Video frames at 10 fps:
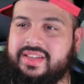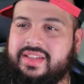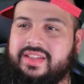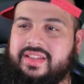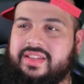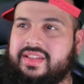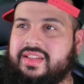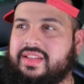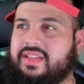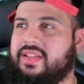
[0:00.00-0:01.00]
The
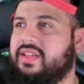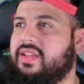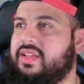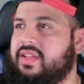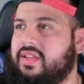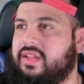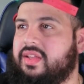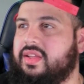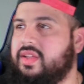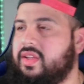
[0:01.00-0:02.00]
spot I was telling
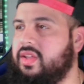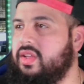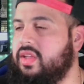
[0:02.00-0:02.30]
you about.